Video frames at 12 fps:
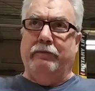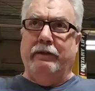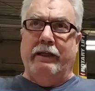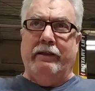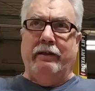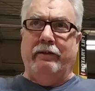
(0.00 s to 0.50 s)

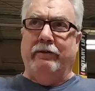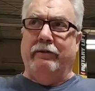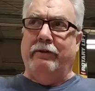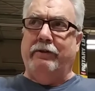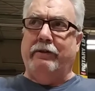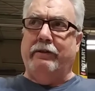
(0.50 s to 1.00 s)
I think
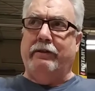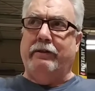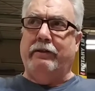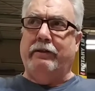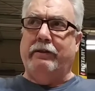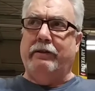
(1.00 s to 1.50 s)
there's
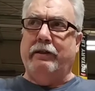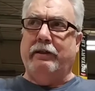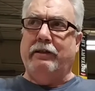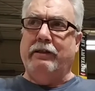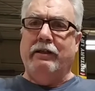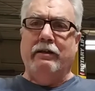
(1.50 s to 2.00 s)

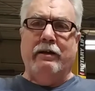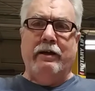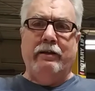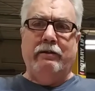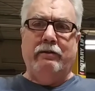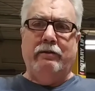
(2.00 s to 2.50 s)

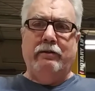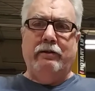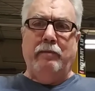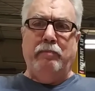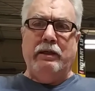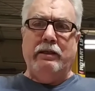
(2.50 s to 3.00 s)
69
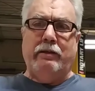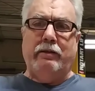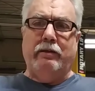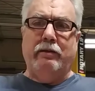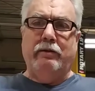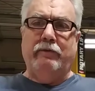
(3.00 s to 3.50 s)
a piece,
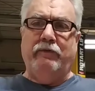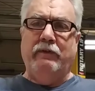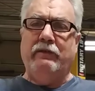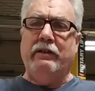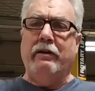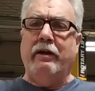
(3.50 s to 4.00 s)

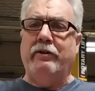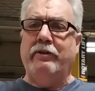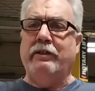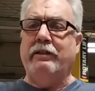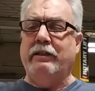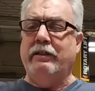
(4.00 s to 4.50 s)
59 or
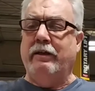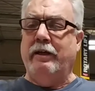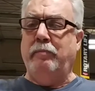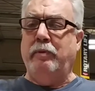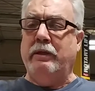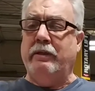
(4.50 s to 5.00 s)
69
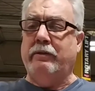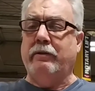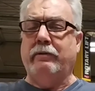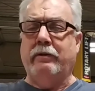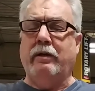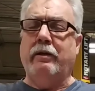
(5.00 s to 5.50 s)
a piece.
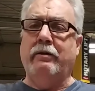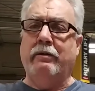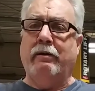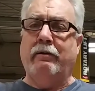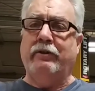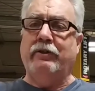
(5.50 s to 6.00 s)
So the $100
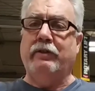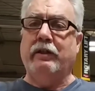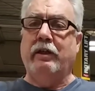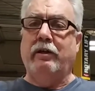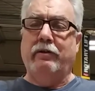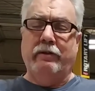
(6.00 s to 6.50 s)

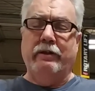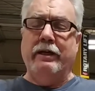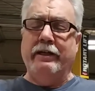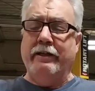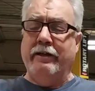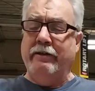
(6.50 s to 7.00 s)
or the
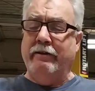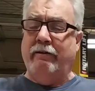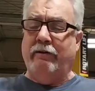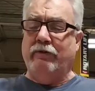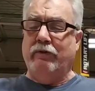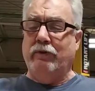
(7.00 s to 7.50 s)

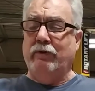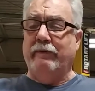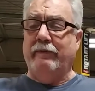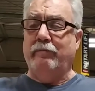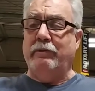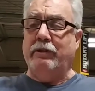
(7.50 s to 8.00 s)
$99 for 2
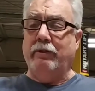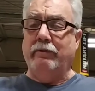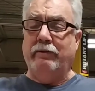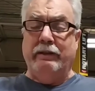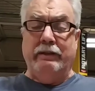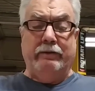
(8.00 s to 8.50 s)
of them is a
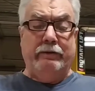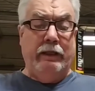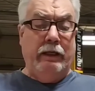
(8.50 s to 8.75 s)
good deal.